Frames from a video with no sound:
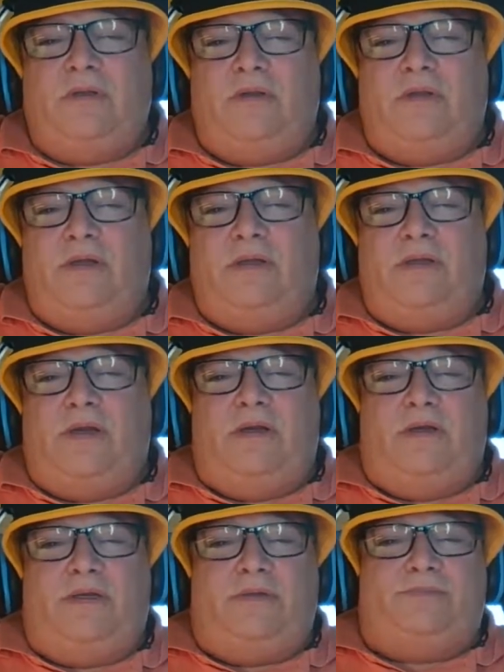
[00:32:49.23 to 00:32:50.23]
Yeah.
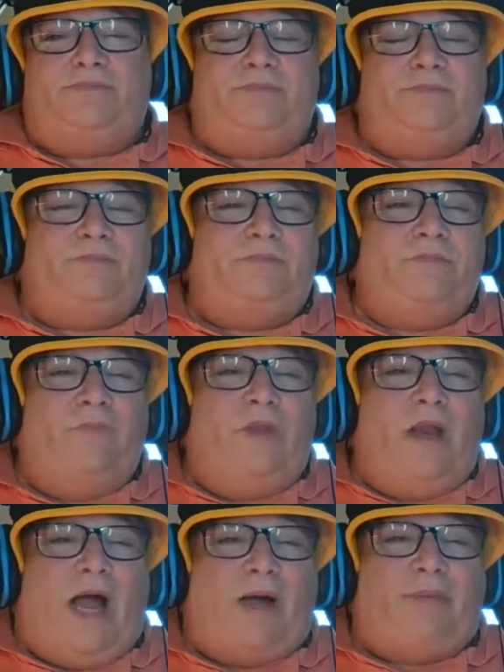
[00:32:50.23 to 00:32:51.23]

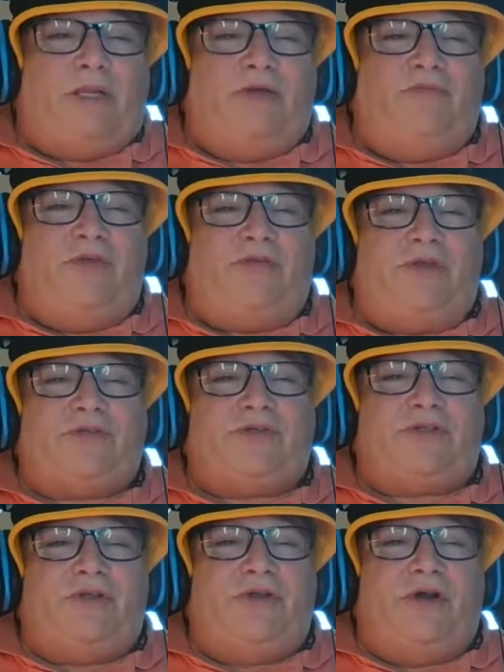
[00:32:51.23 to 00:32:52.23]
I believe that this
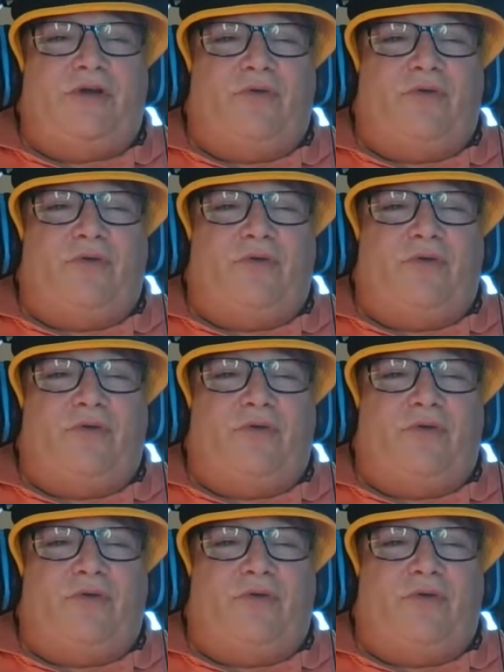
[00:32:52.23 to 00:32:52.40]
is the year.